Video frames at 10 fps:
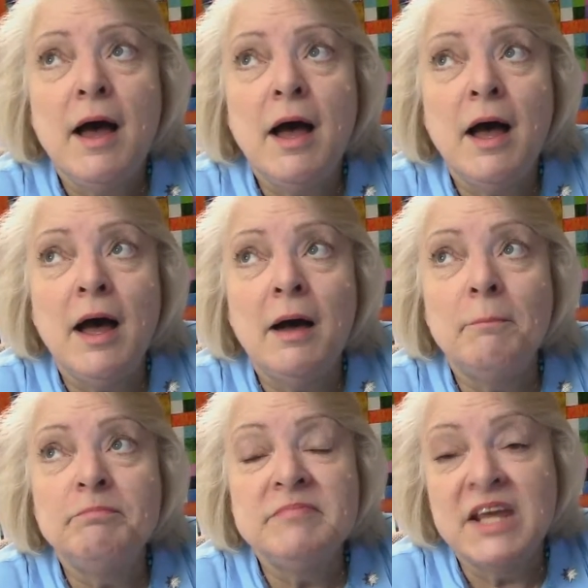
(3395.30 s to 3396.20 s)
Uh,
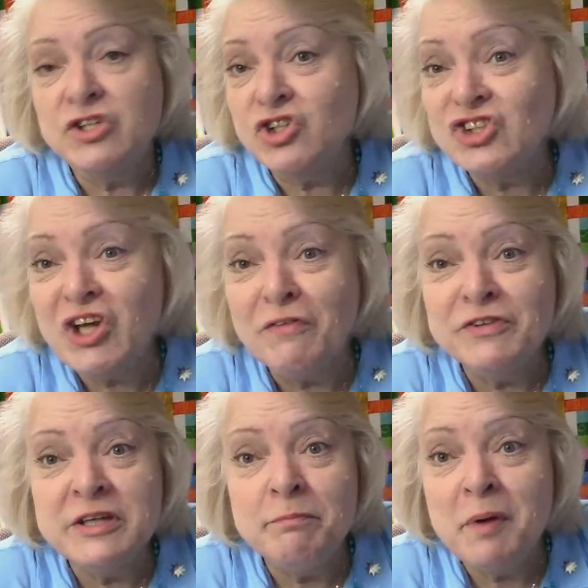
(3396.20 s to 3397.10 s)
get yourself
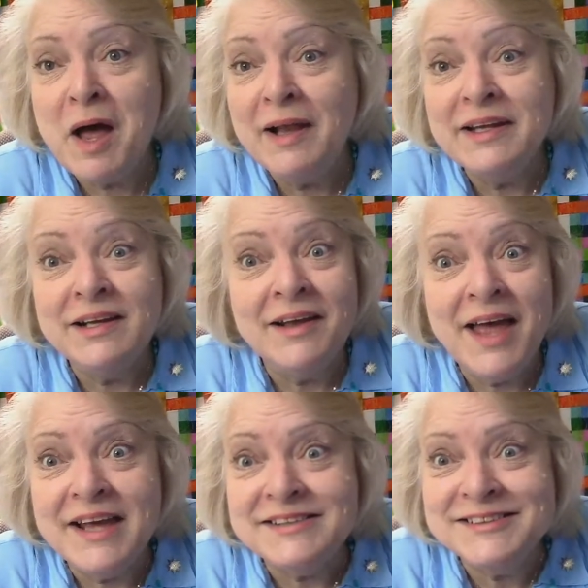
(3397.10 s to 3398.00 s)
some poly
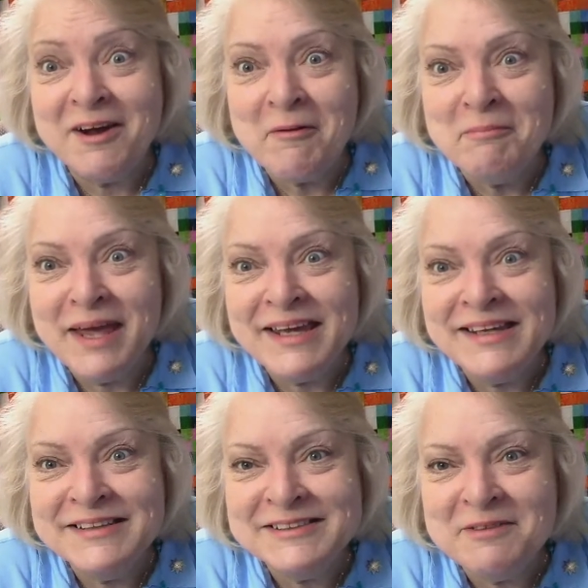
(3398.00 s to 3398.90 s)
clay. Start
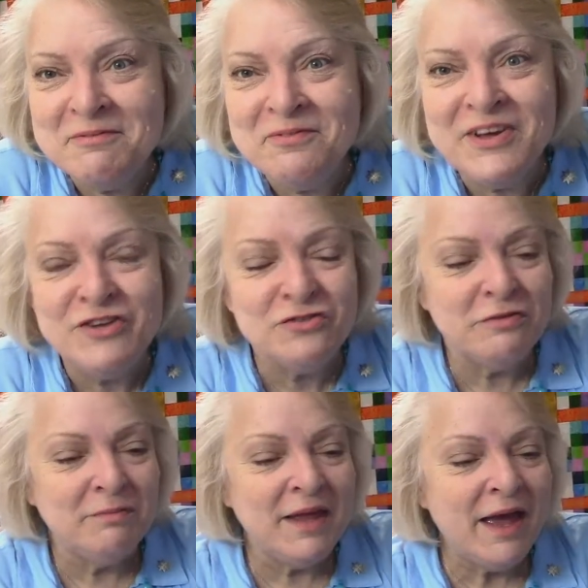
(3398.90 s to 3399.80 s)
making some fish
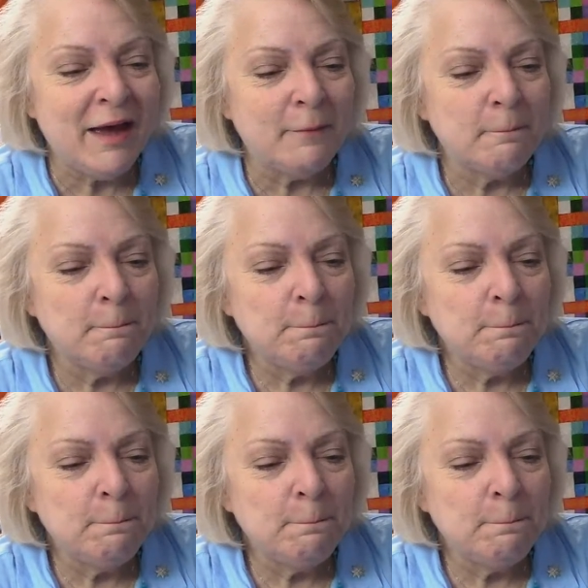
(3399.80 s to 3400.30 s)
from that.